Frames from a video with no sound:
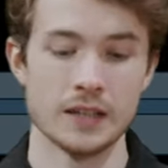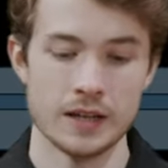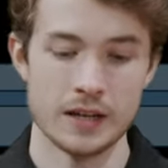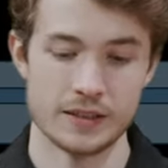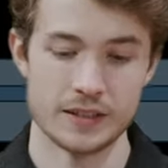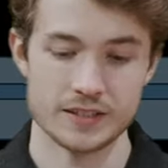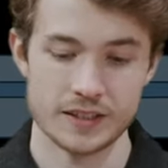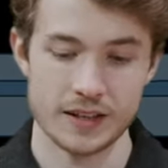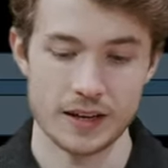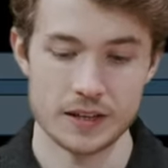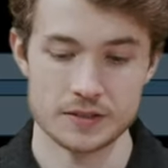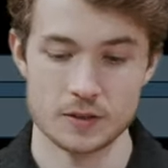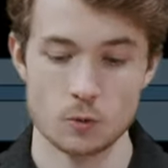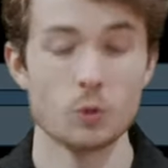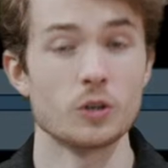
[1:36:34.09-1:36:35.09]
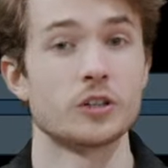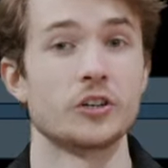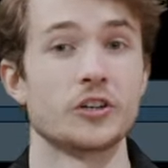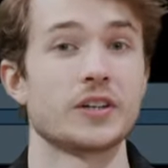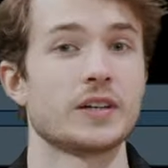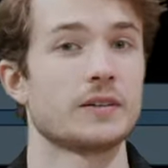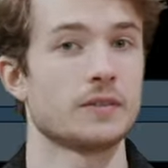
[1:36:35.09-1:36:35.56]
in this case, the
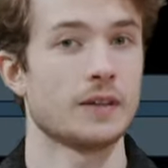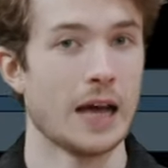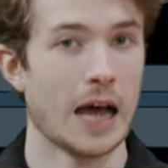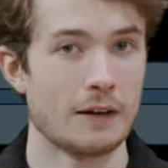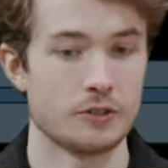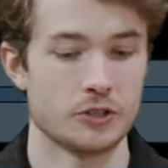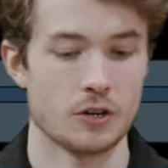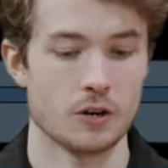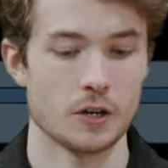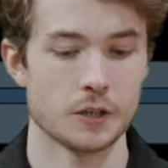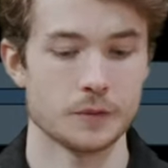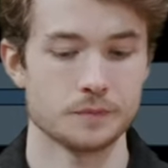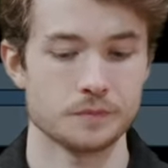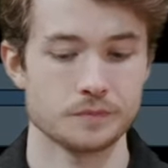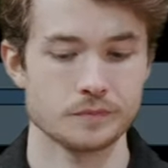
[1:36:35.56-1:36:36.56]
word avatar.